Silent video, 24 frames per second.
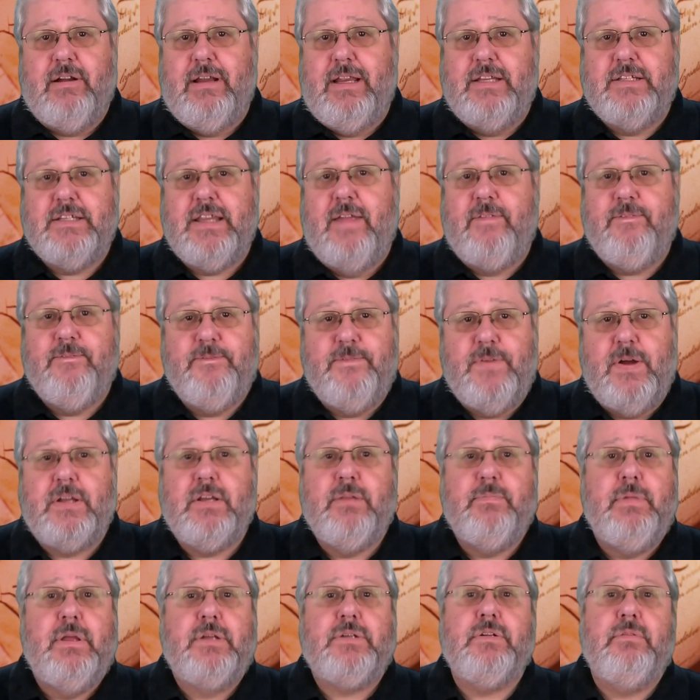is a
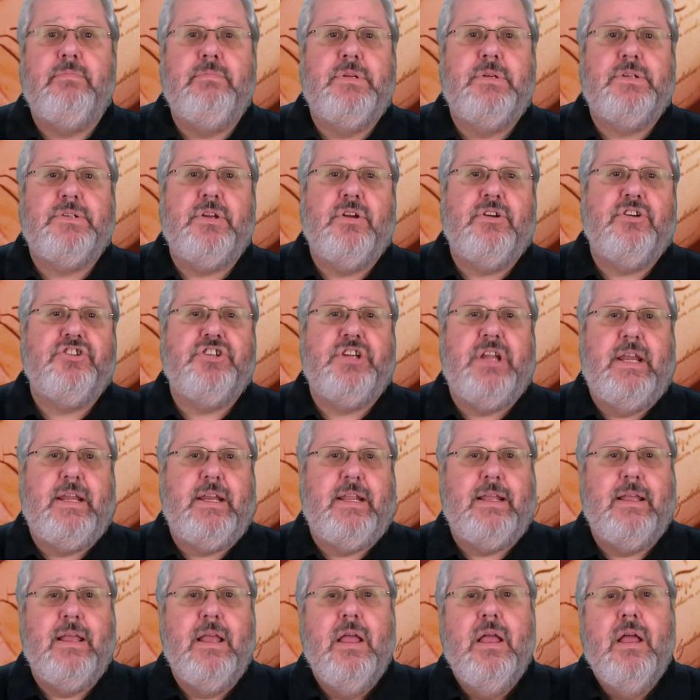fundamental
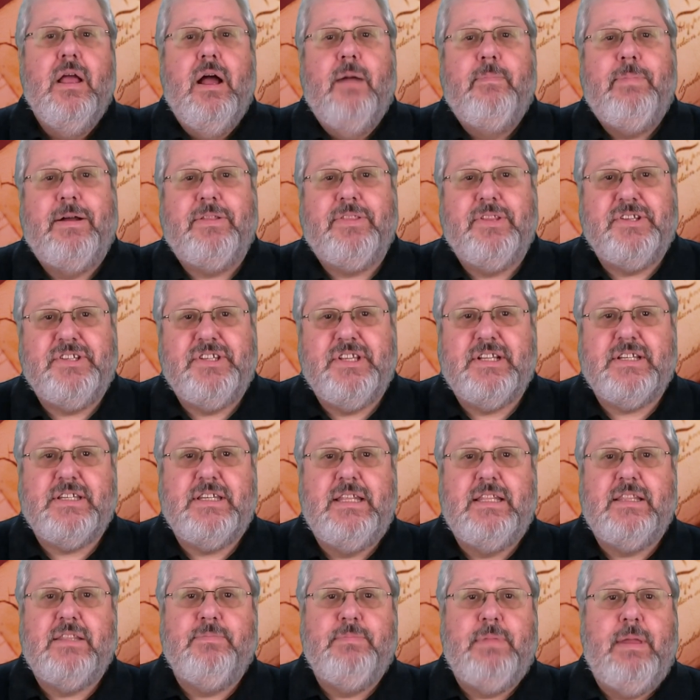misunderstanding about the
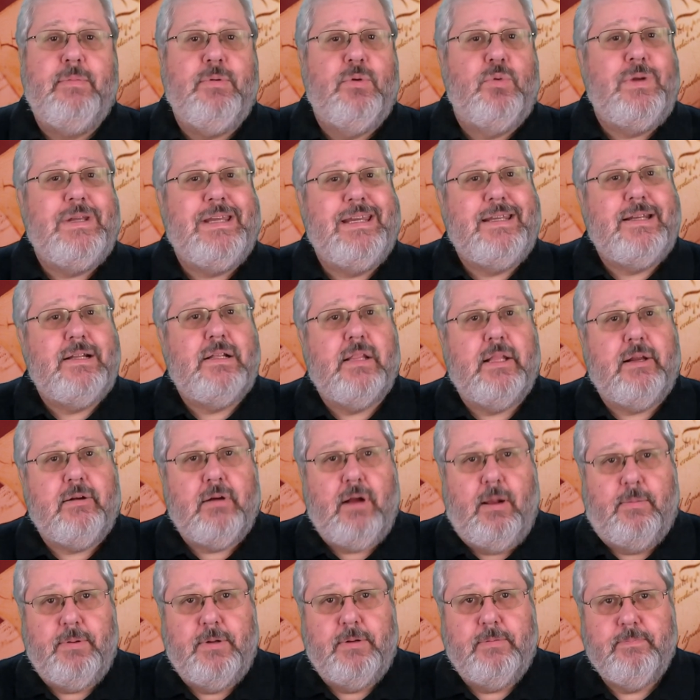16th Amendment we need to clear
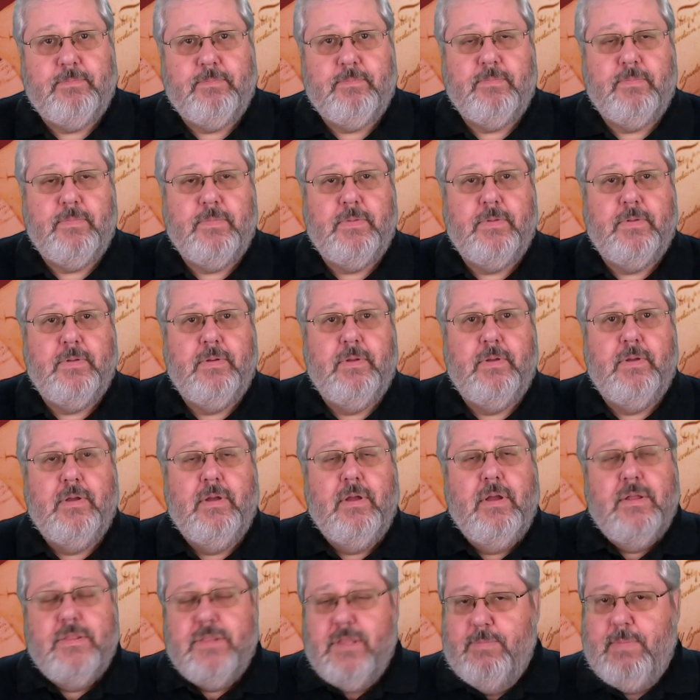up.
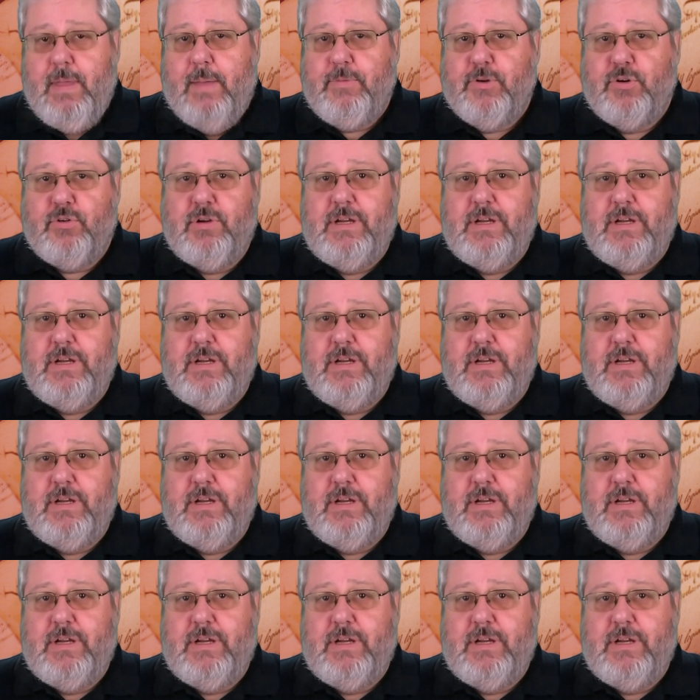The amendment